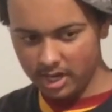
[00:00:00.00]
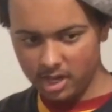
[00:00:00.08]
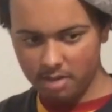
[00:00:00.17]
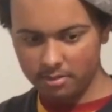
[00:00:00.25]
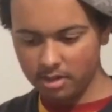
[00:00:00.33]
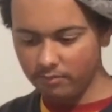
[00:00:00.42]

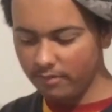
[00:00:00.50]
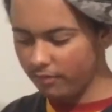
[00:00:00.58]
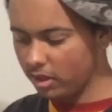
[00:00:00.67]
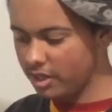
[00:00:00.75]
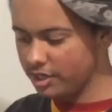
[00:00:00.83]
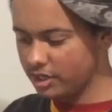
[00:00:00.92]
I'm gonna wait for
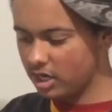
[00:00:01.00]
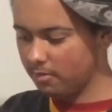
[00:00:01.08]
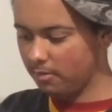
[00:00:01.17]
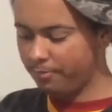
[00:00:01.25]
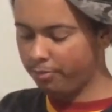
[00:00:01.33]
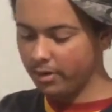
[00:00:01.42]
this, and I'm
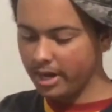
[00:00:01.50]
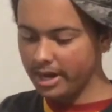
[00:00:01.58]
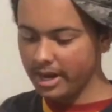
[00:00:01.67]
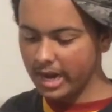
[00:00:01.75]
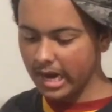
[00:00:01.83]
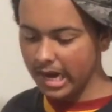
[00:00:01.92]
gonna put
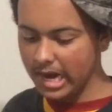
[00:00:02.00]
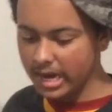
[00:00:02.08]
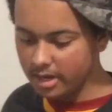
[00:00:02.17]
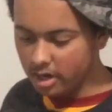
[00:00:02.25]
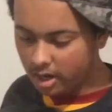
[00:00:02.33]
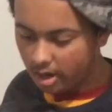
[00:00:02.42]
it in